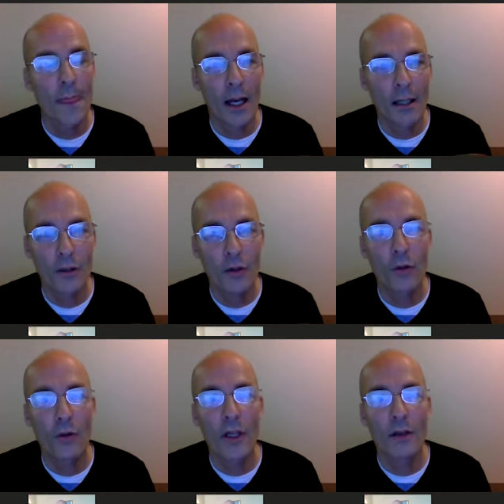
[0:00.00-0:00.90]
I
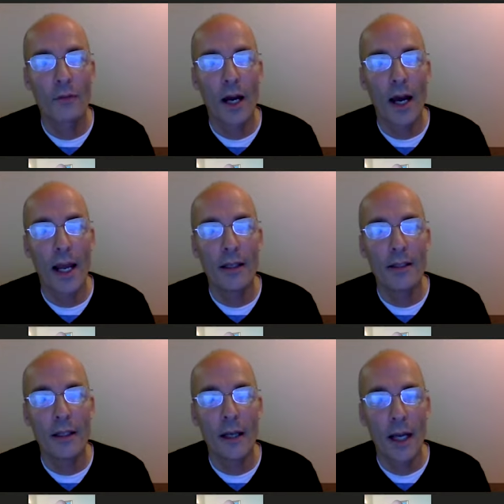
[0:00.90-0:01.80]
knew that if I
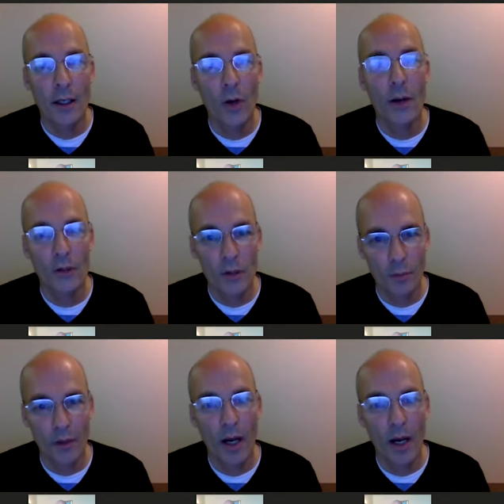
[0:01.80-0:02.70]
did it, I knew I was the
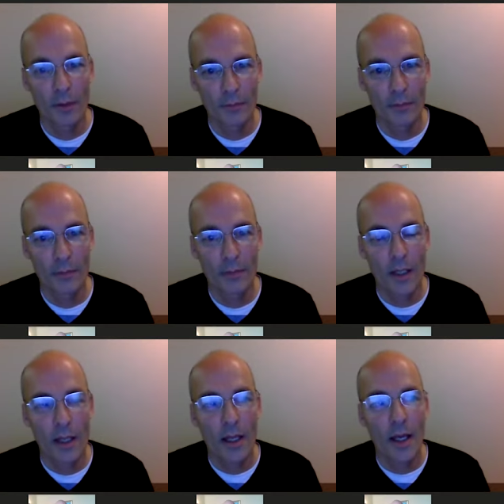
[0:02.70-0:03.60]
problem.
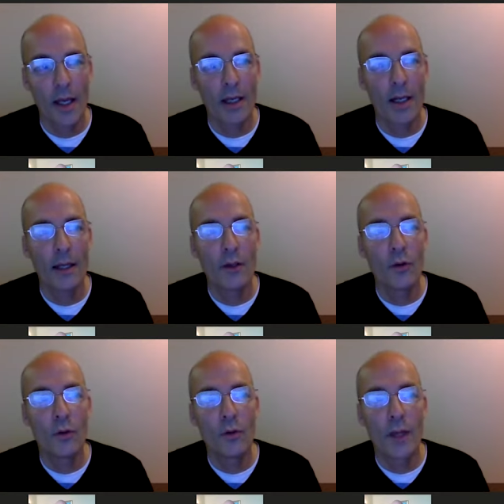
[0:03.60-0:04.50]
Yeah. And I
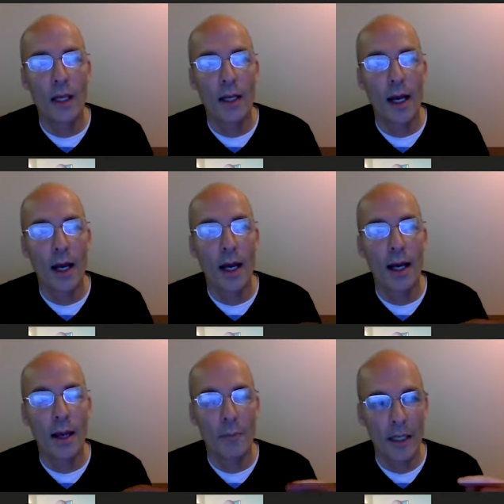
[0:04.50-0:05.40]
knew that
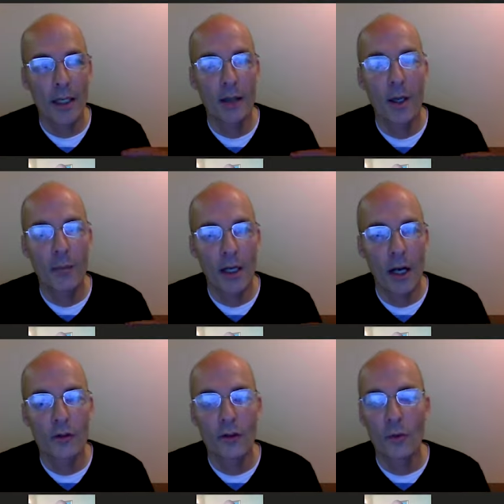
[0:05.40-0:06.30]
I, I made a commitment.
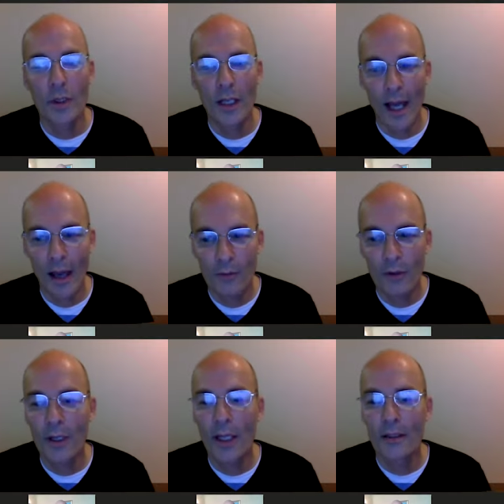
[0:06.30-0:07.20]
I'll do
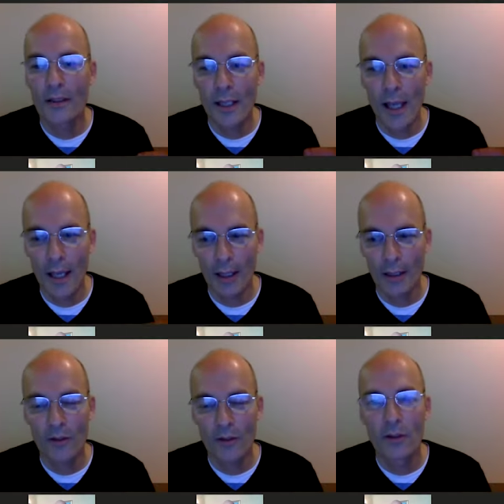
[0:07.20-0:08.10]
whatever it
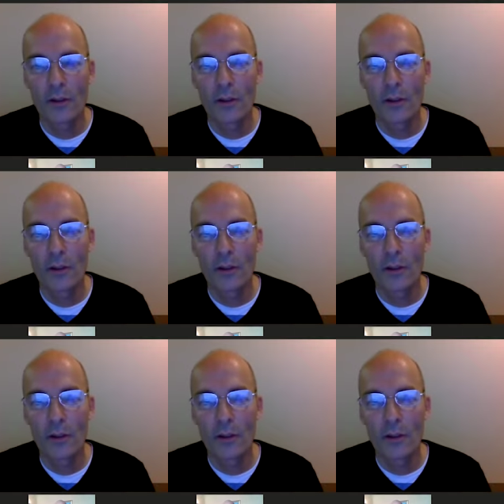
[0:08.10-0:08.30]
takes